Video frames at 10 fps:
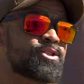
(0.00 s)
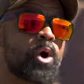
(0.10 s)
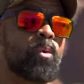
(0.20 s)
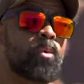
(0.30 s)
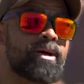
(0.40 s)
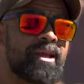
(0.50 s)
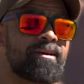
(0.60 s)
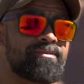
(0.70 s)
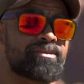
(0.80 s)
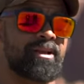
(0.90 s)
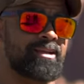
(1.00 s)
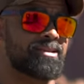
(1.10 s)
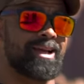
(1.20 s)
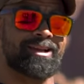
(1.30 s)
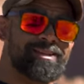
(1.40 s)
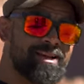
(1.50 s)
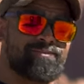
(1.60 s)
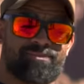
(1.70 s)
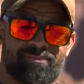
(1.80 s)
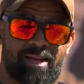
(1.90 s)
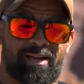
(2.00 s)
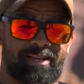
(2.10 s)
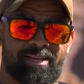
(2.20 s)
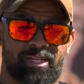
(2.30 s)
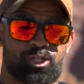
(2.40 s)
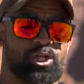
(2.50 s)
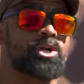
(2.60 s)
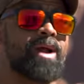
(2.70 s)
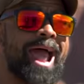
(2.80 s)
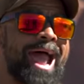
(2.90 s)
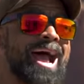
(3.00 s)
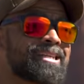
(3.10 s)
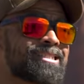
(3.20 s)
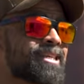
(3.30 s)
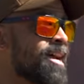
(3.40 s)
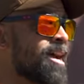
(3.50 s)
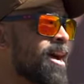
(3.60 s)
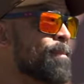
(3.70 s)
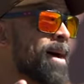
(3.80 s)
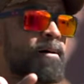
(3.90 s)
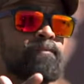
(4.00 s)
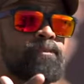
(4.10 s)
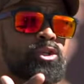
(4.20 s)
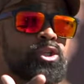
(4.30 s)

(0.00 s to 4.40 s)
There's no what ifs. It's like if a, a shooter asks about